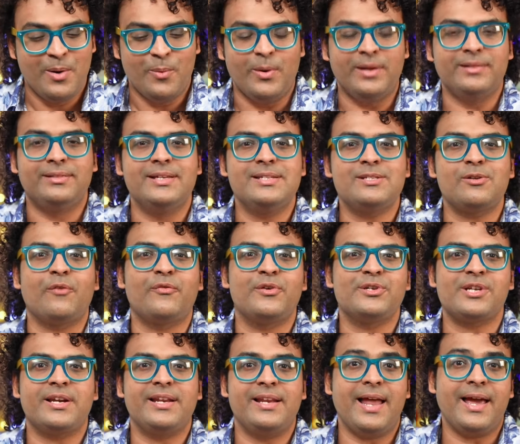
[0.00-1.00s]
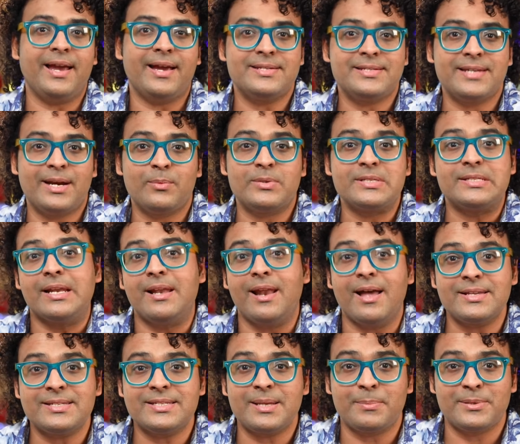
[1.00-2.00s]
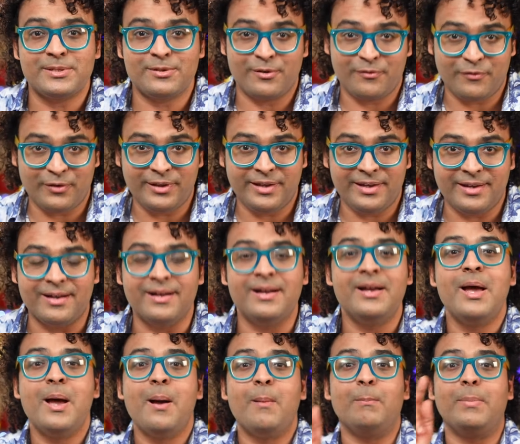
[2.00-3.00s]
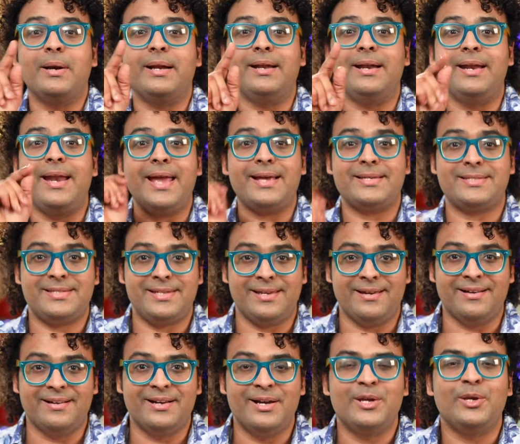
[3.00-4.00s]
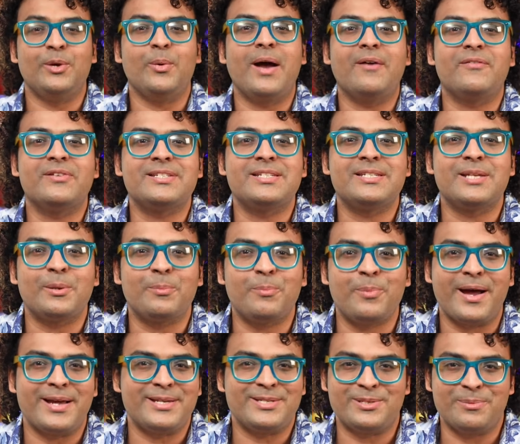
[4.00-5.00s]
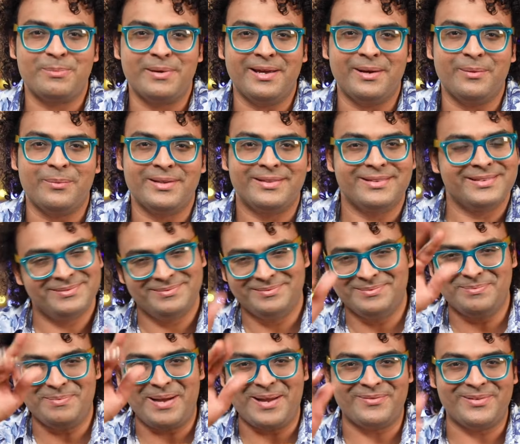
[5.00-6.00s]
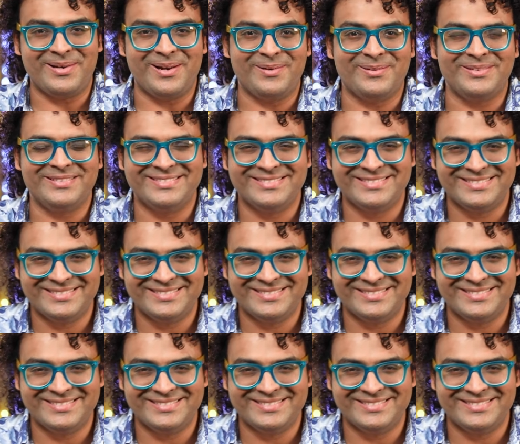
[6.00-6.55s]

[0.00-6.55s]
Well, this officially, like I said, was the last episode for the year, but next year you have a surprise to begin with. Bye for now.